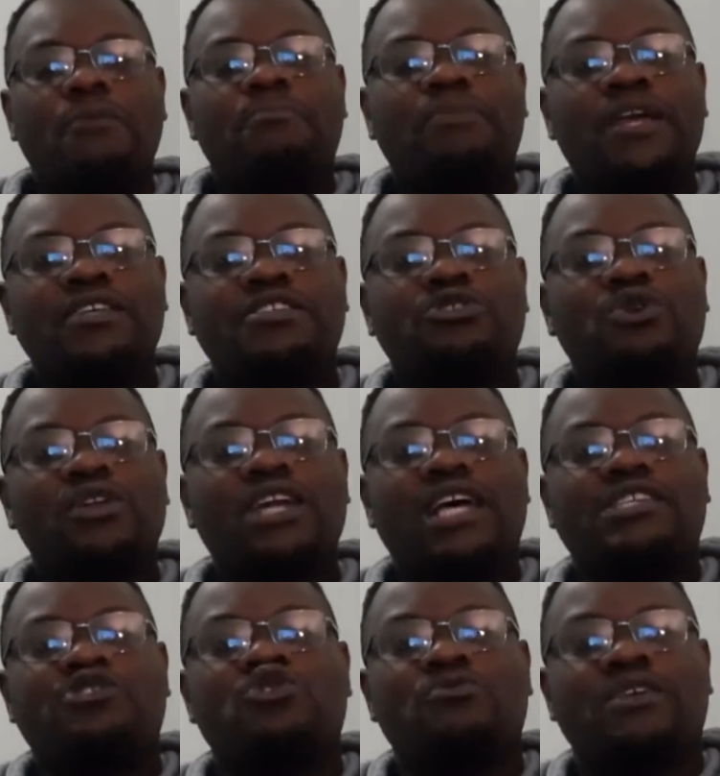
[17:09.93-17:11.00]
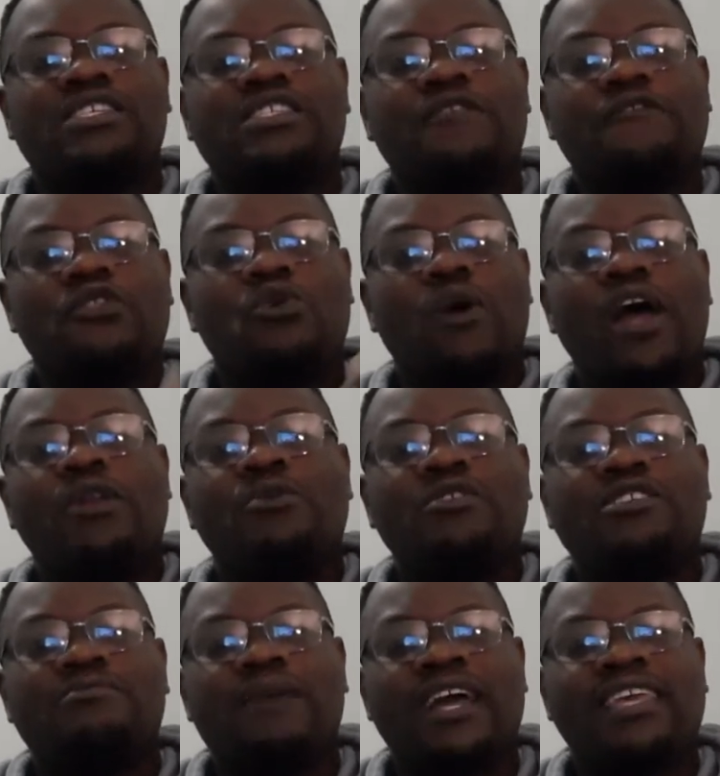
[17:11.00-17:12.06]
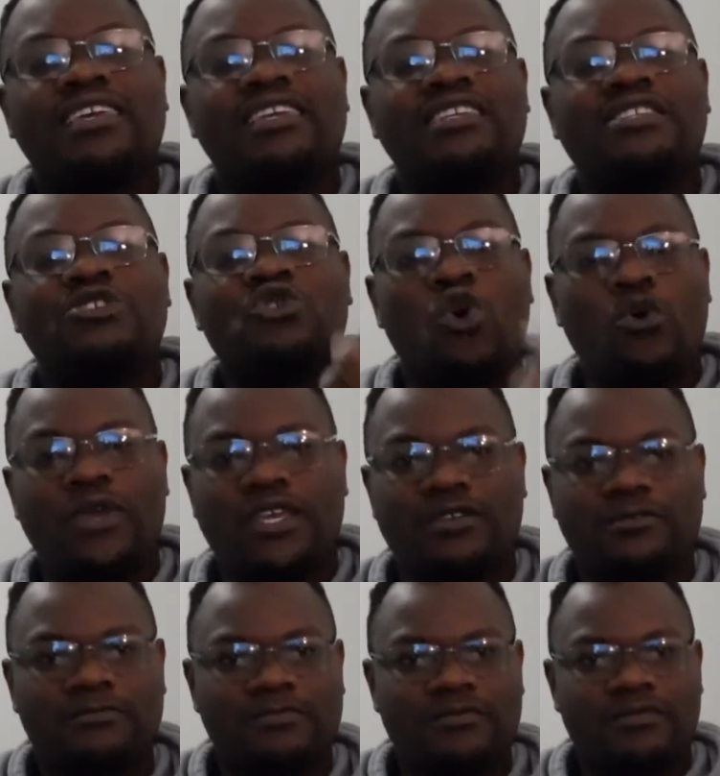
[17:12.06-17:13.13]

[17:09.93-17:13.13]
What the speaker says: Please don't assume as if the one who is marking is knowing.